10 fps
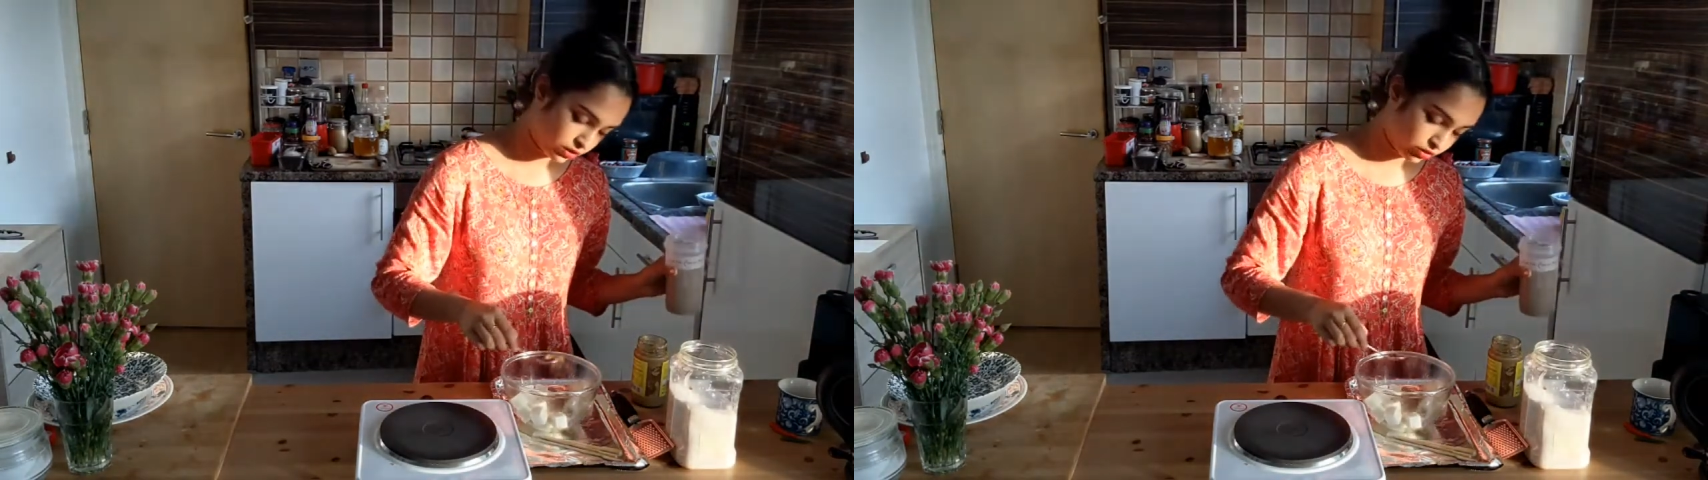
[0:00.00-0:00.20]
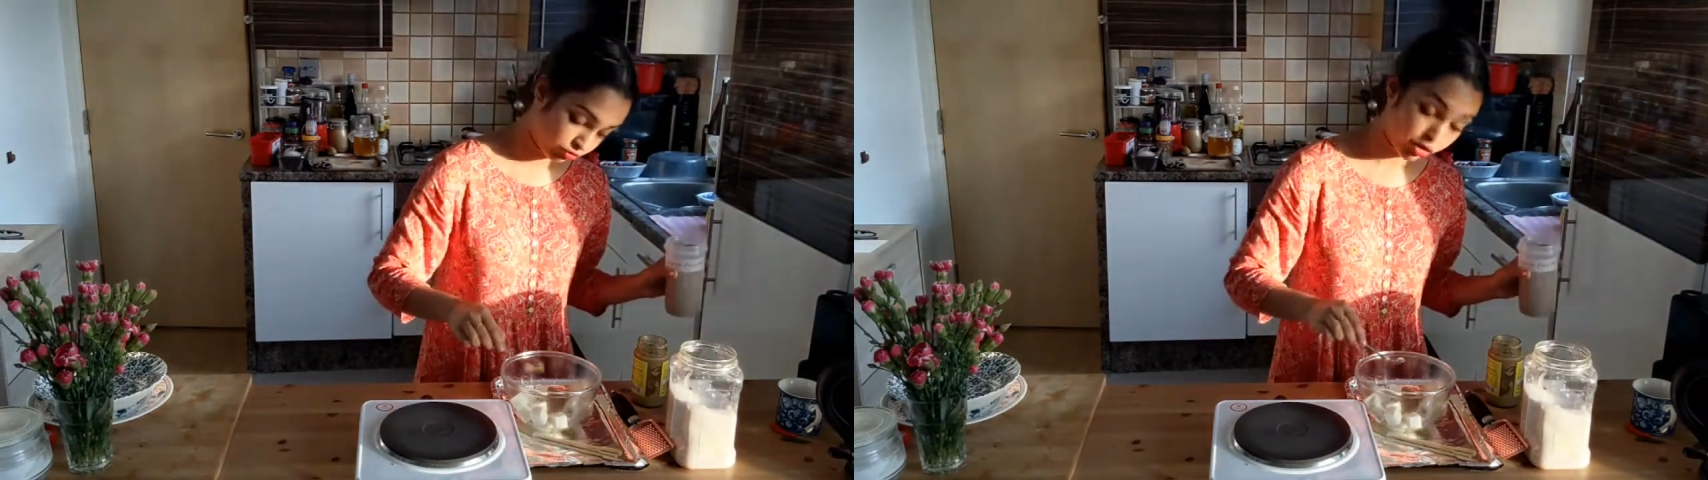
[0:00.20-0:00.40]

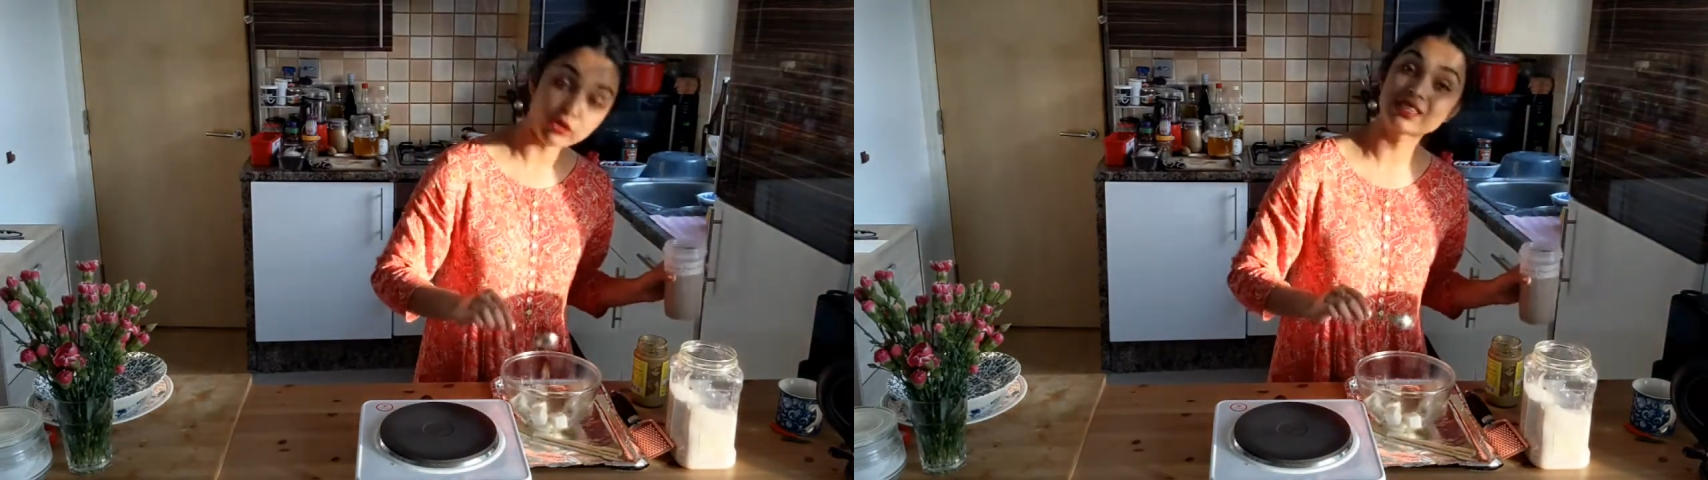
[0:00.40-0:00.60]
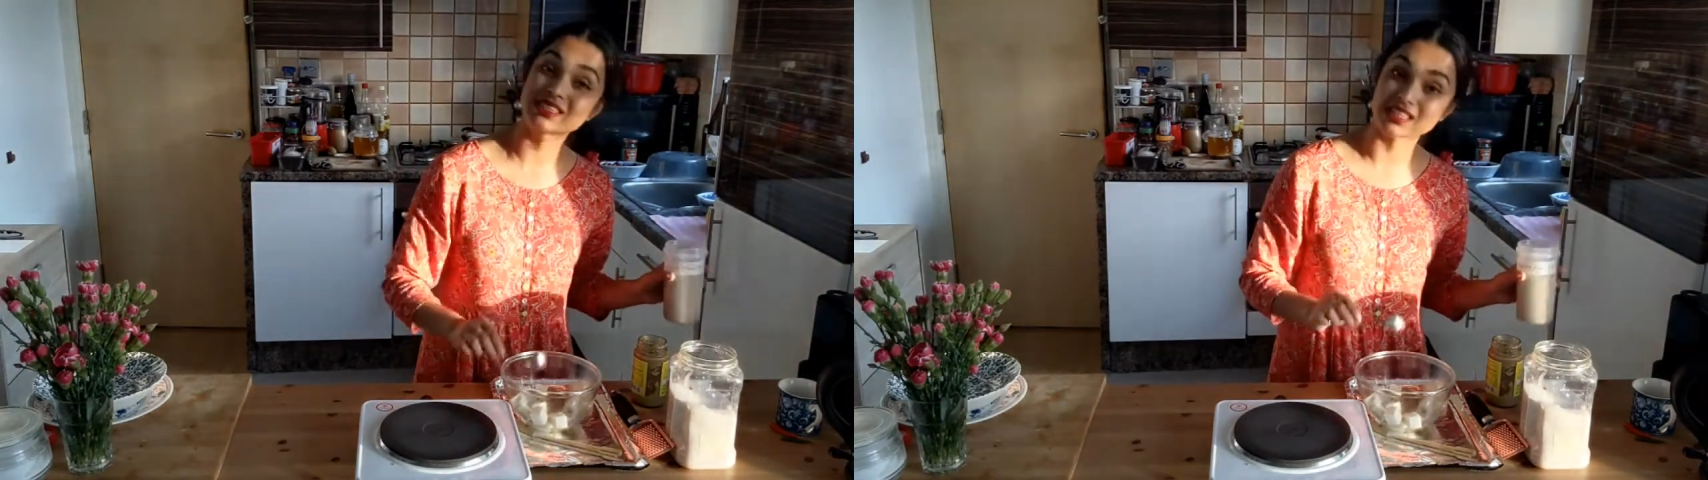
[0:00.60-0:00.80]

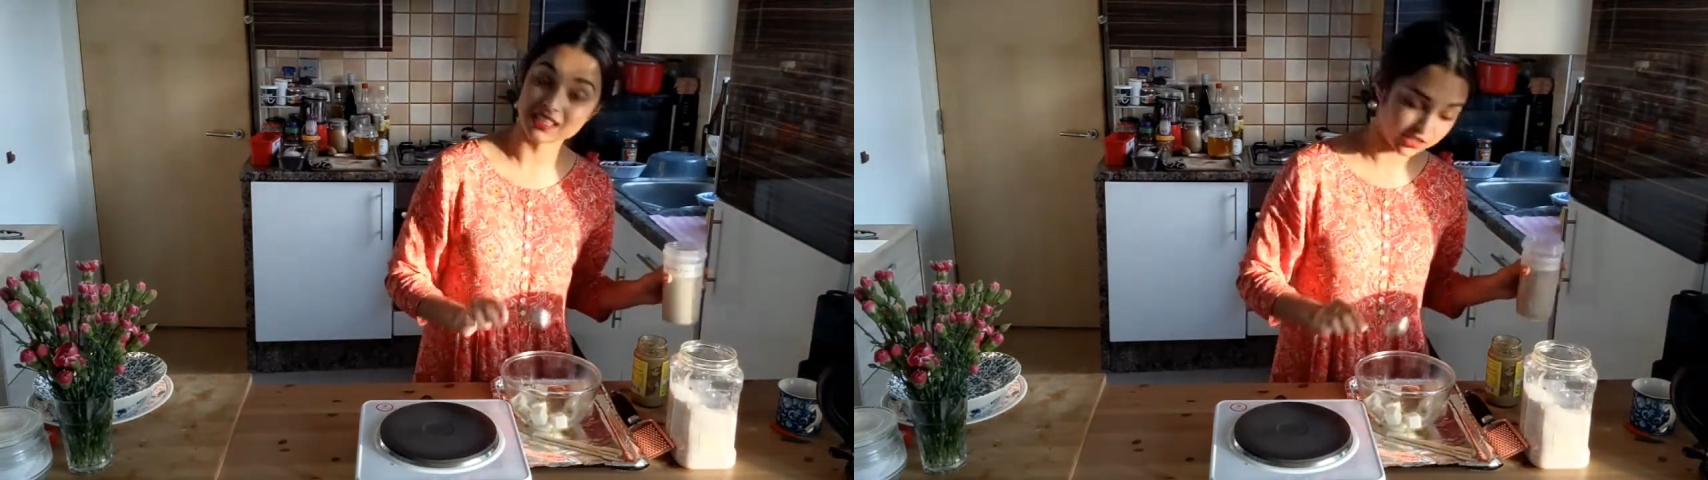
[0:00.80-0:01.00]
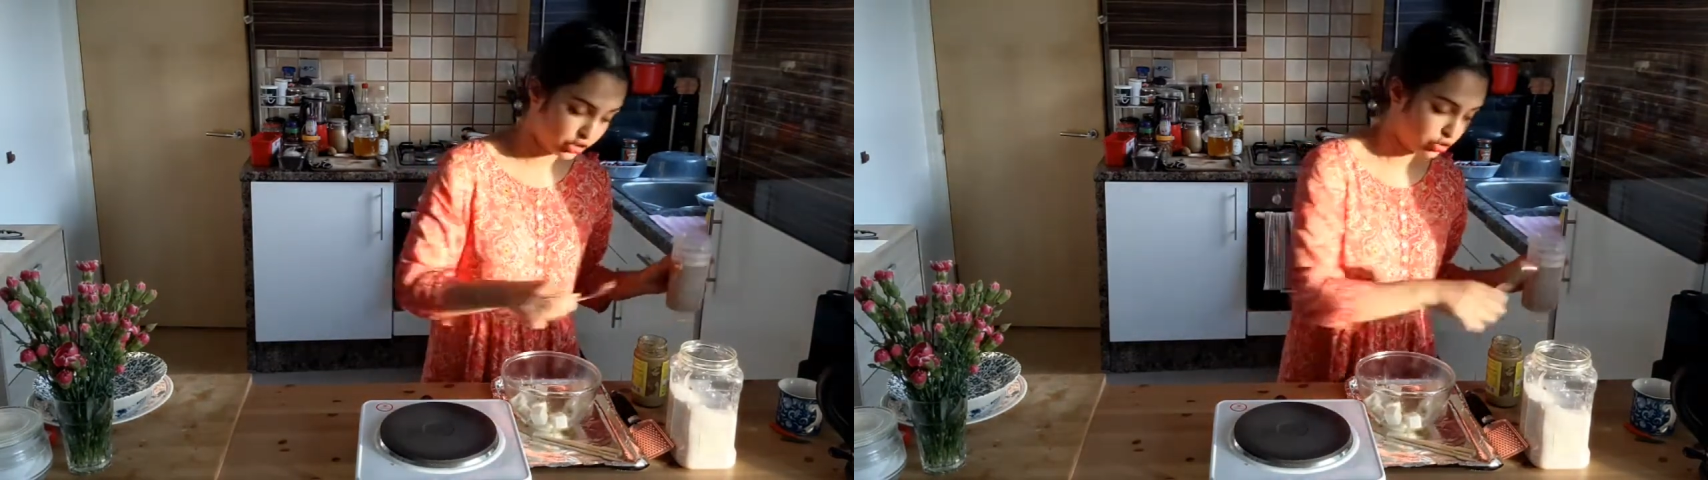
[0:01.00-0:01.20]

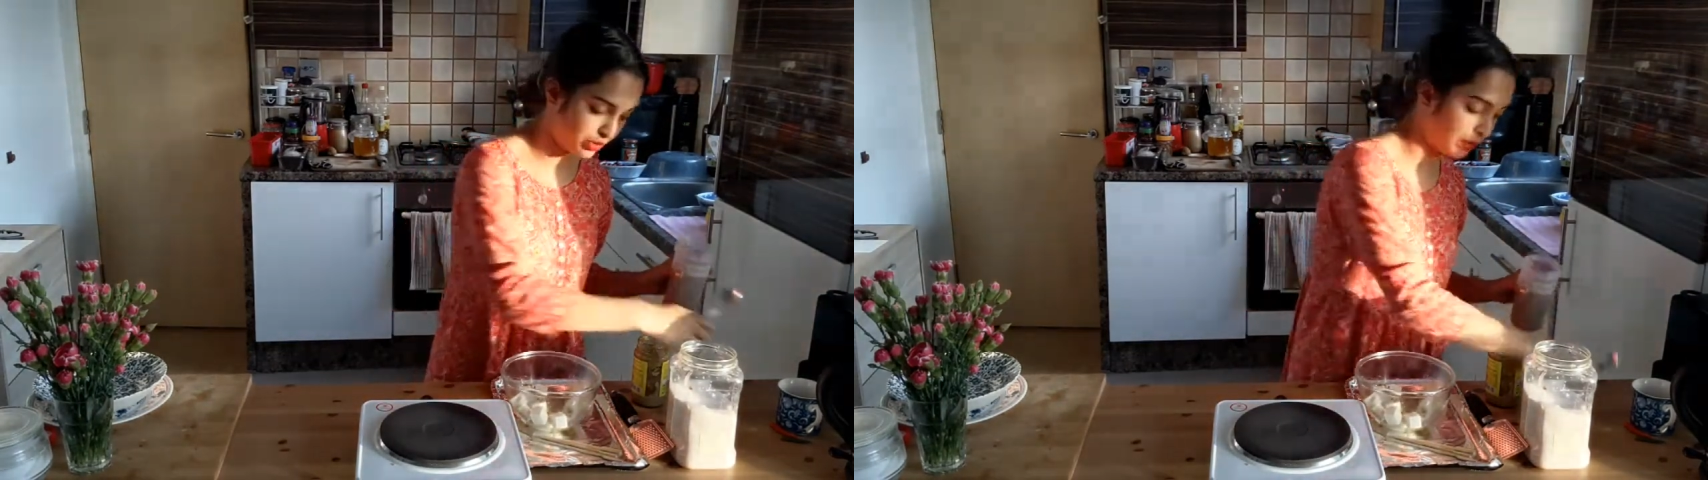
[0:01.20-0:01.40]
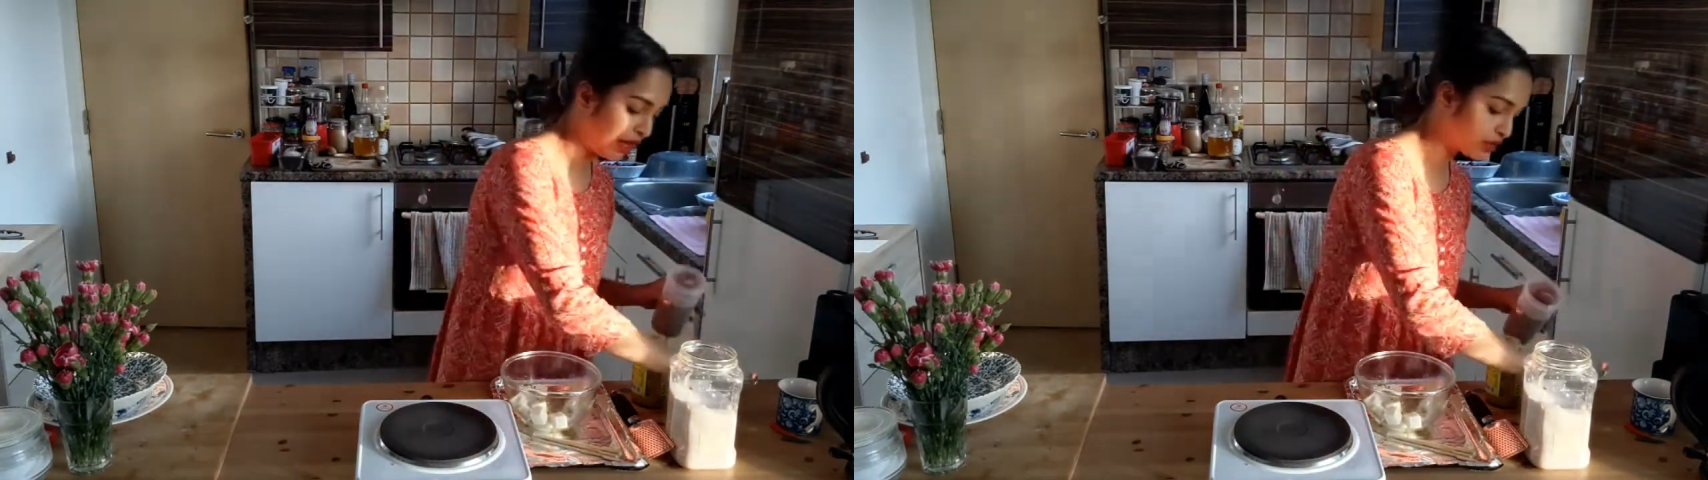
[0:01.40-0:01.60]
roasted
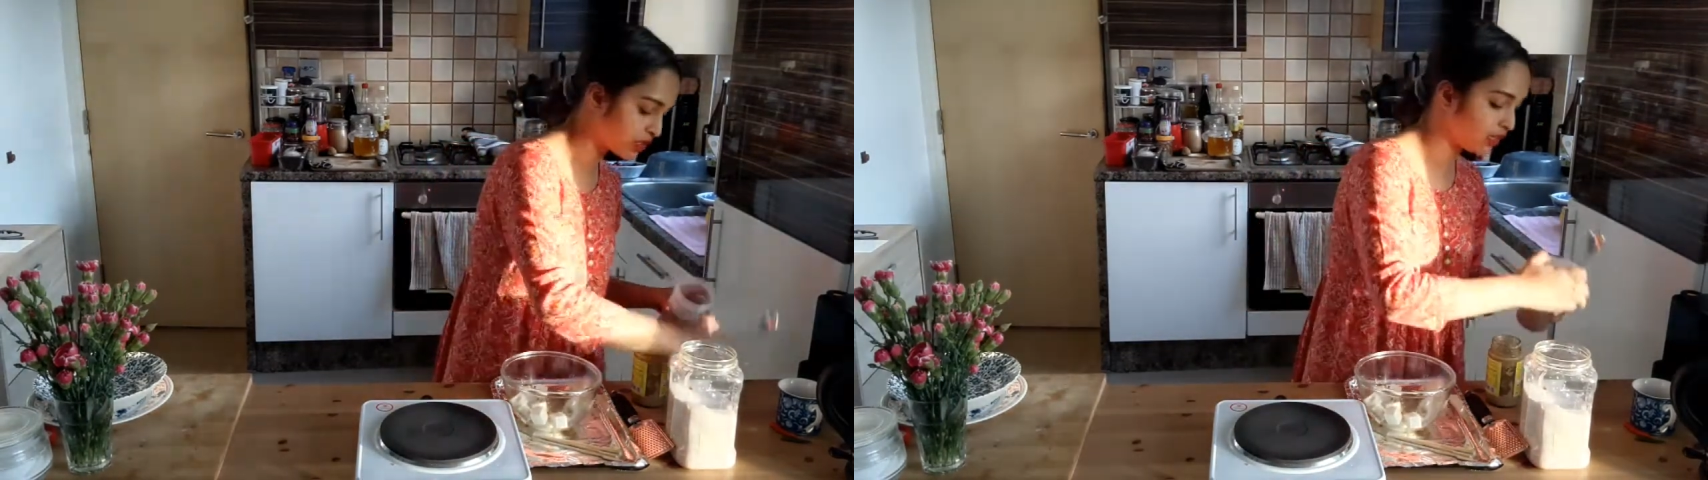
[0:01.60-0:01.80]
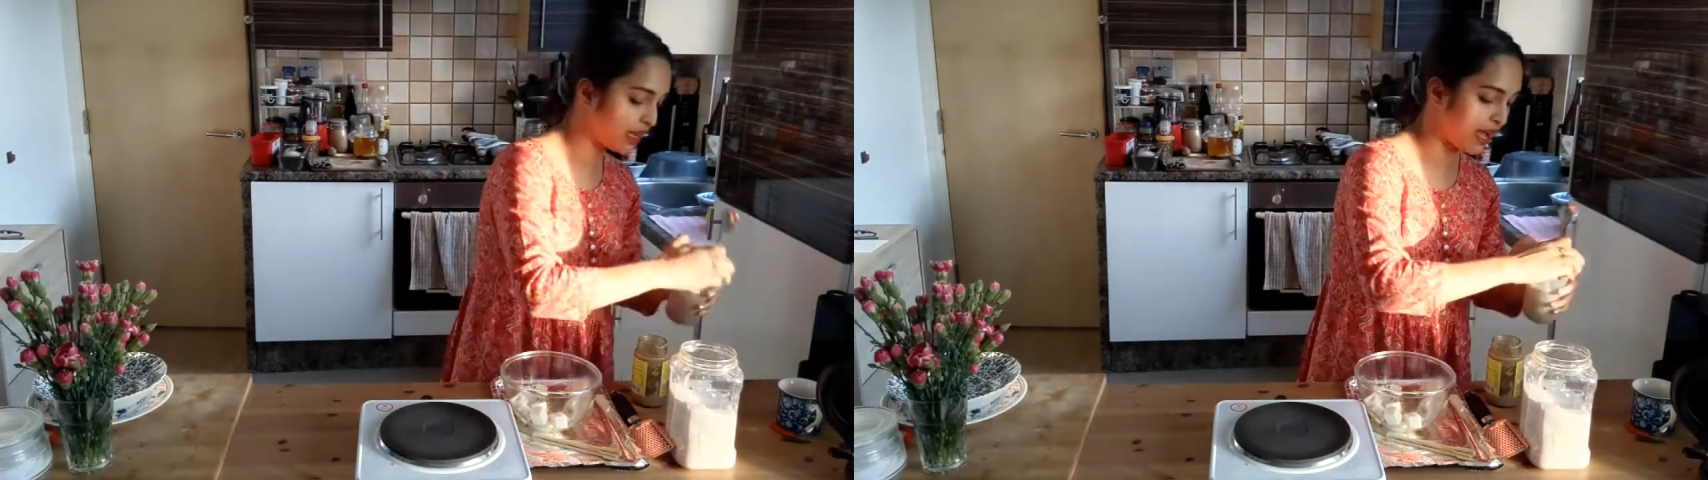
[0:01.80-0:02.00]
cumin powder,